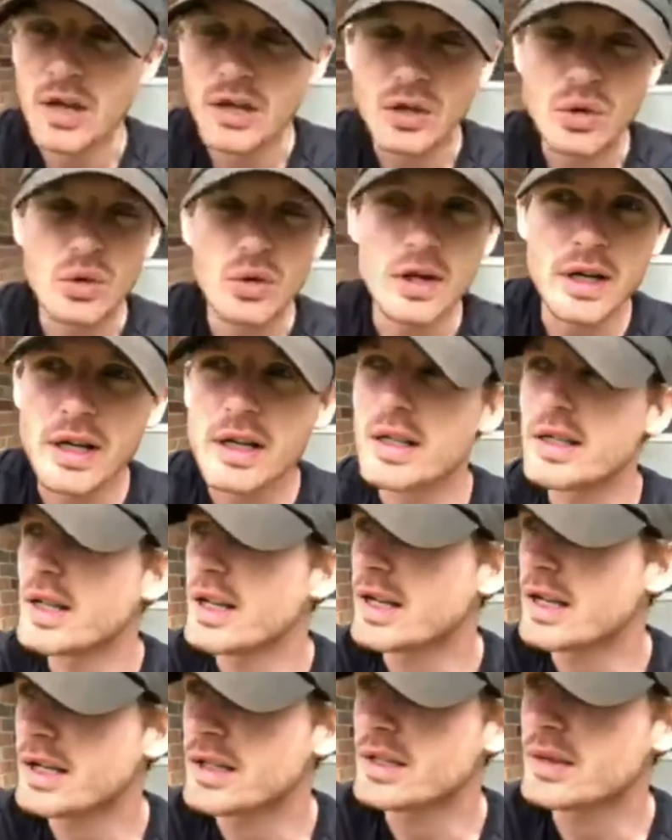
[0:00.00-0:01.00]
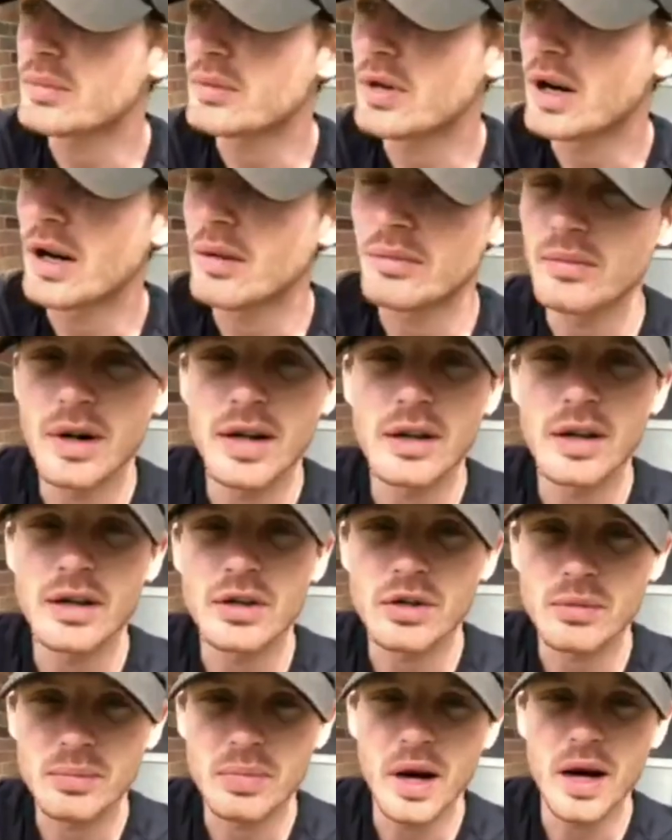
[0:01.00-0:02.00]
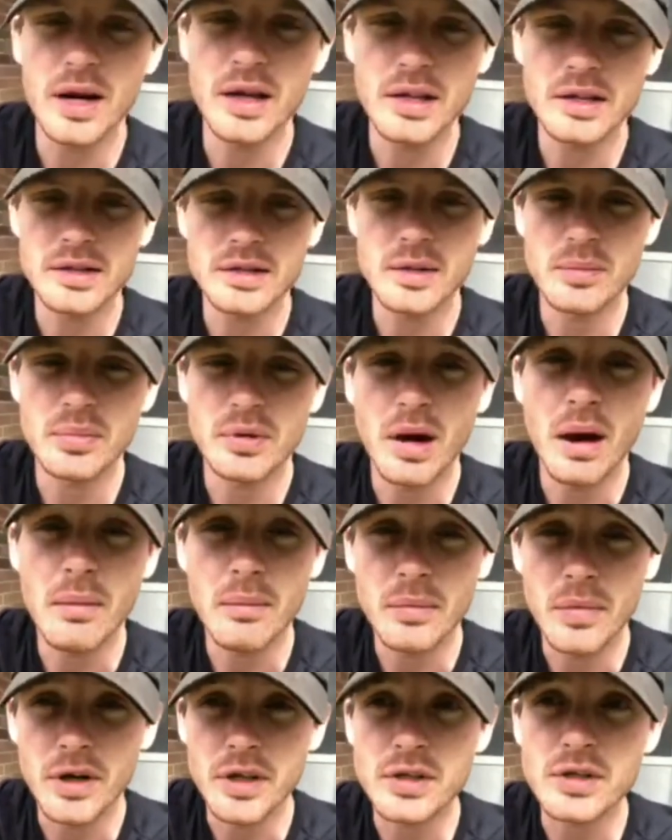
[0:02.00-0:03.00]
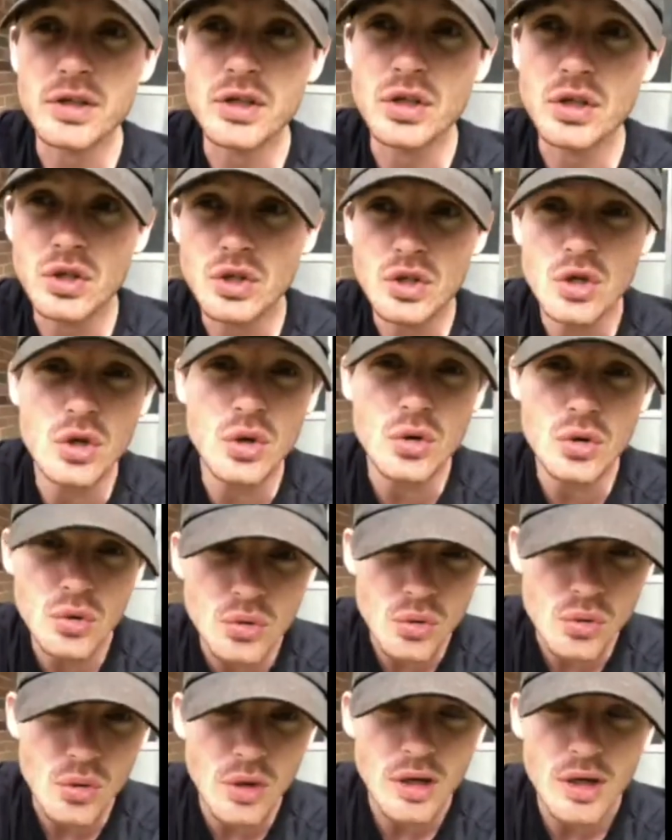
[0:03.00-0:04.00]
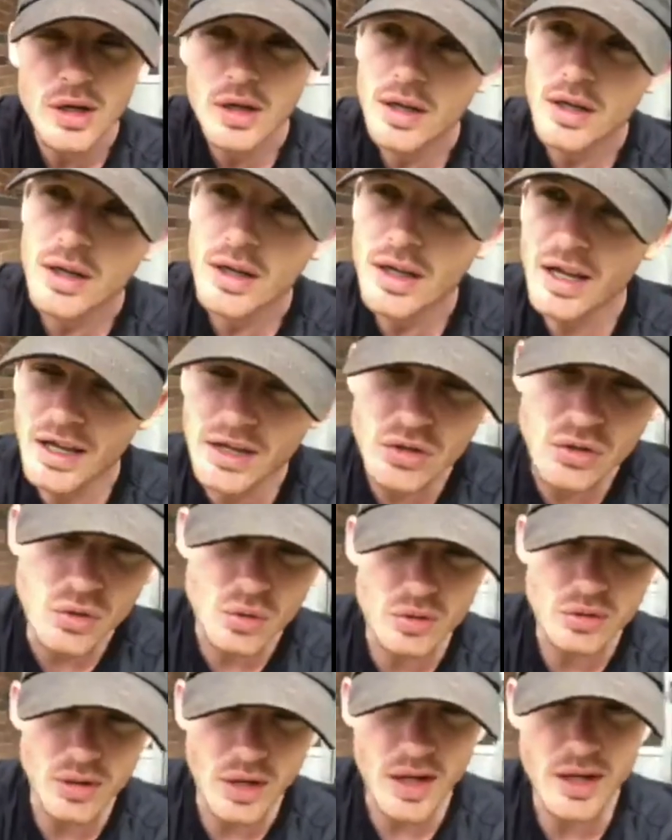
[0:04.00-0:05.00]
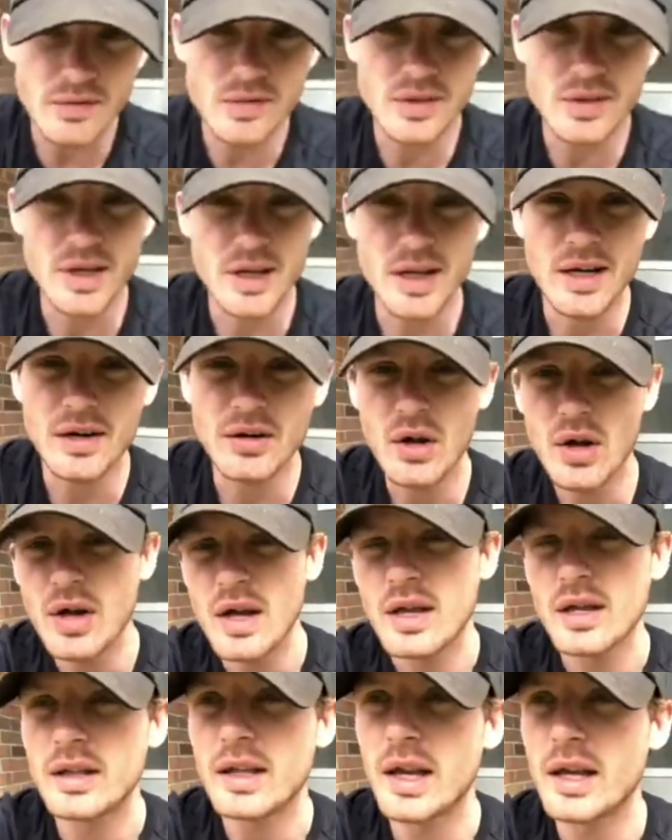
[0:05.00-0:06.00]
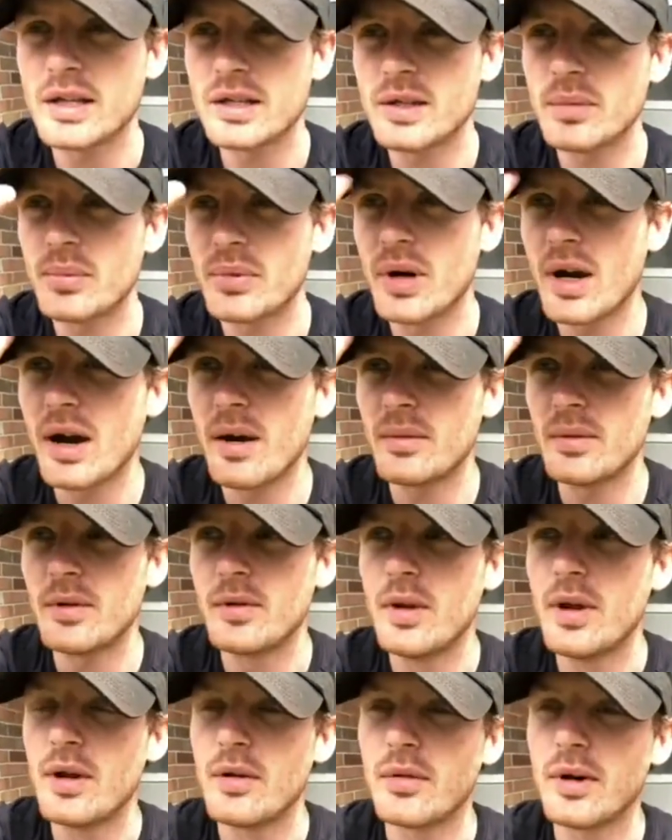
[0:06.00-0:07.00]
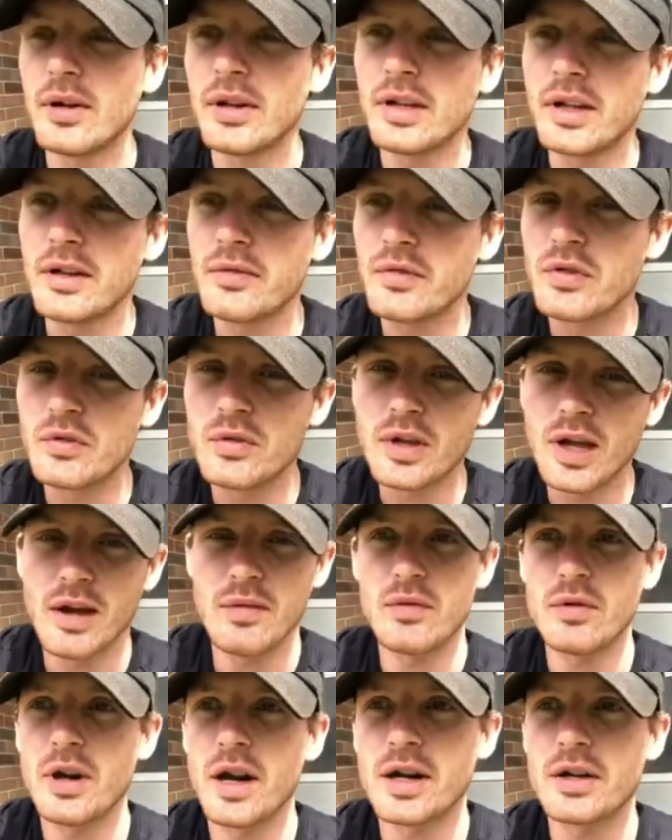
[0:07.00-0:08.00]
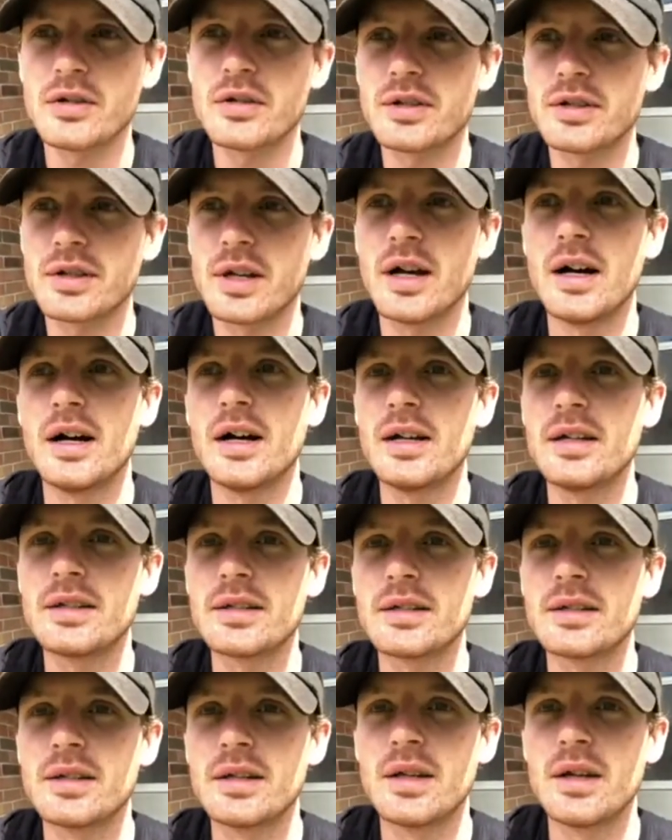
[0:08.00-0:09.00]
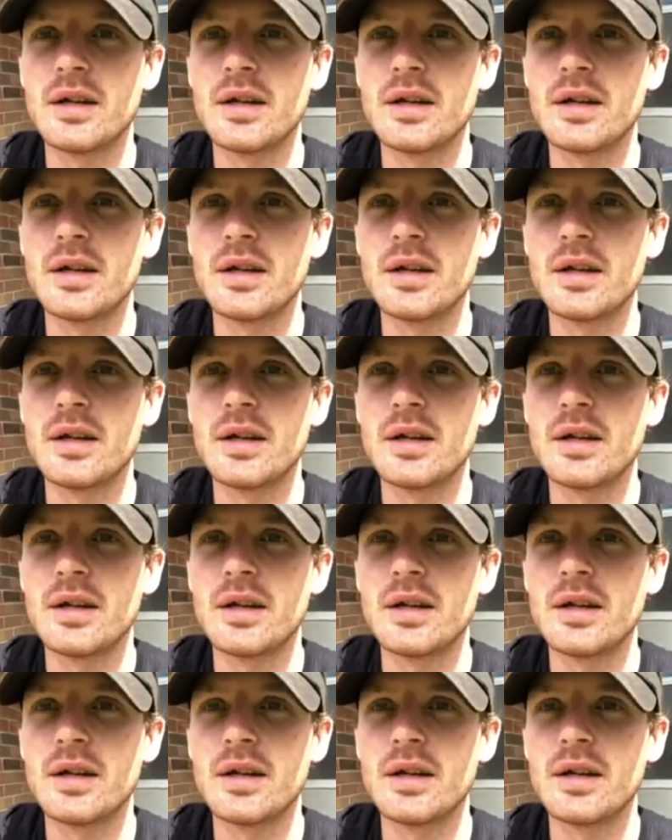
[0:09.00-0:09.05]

Your intake is the problem, right? Like, your body isn't the problem, but it's you and your lifestyle that is the problem, right? Like, if you never exercise